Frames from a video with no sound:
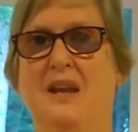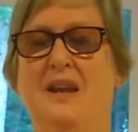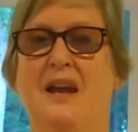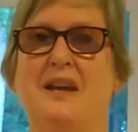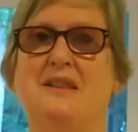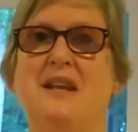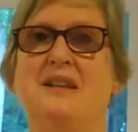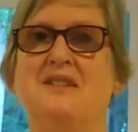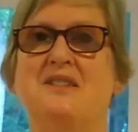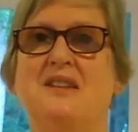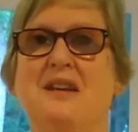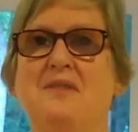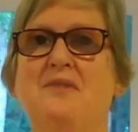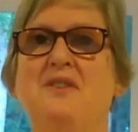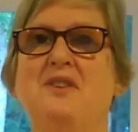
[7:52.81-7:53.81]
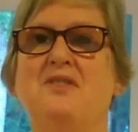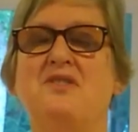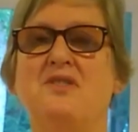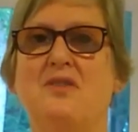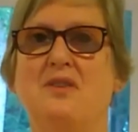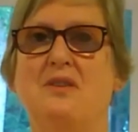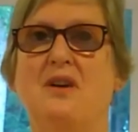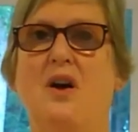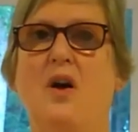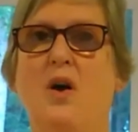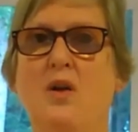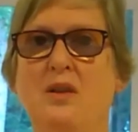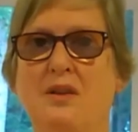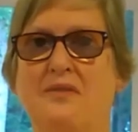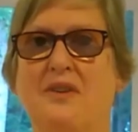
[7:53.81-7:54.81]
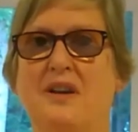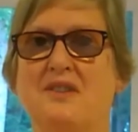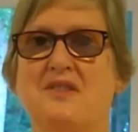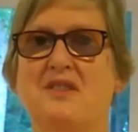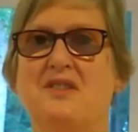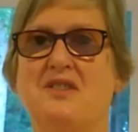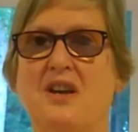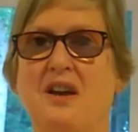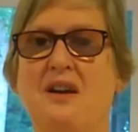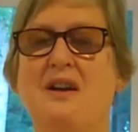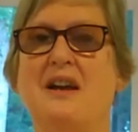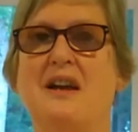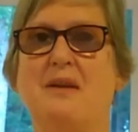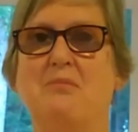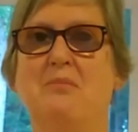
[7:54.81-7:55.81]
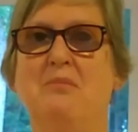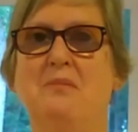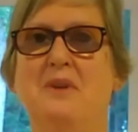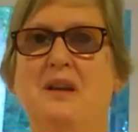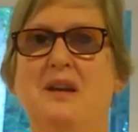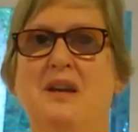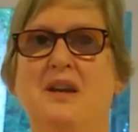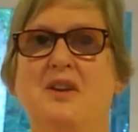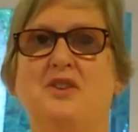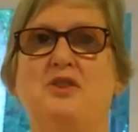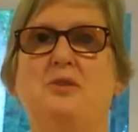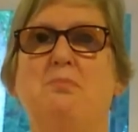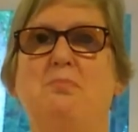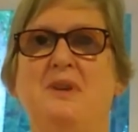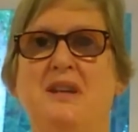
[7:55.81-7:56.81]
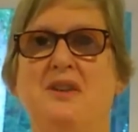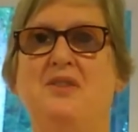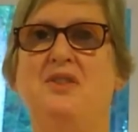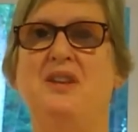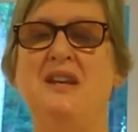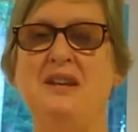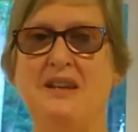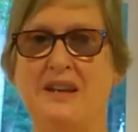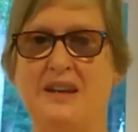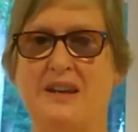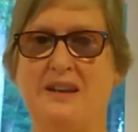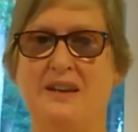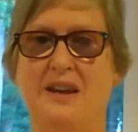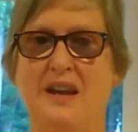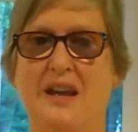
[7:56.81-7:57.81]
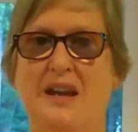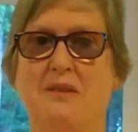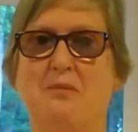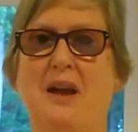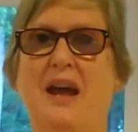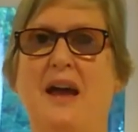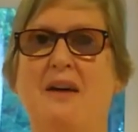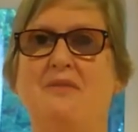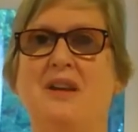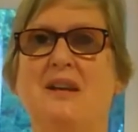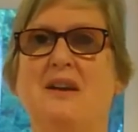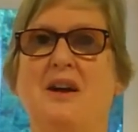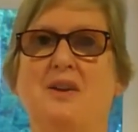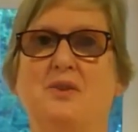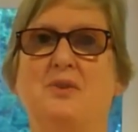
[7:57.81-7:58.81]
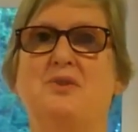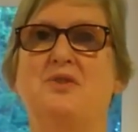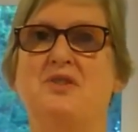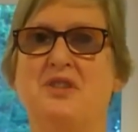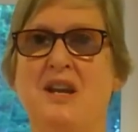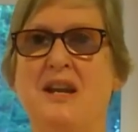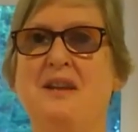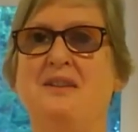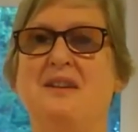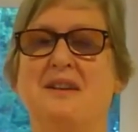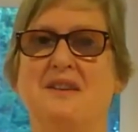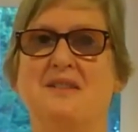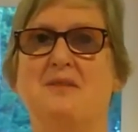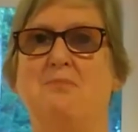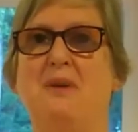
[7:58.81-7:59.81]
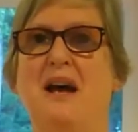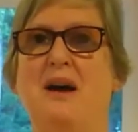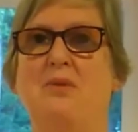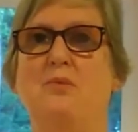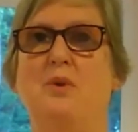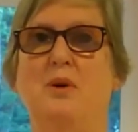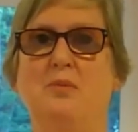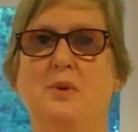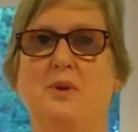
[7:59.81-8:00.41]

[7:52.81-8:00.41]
And that's given us, all of us, time to be thinking and having understandings about what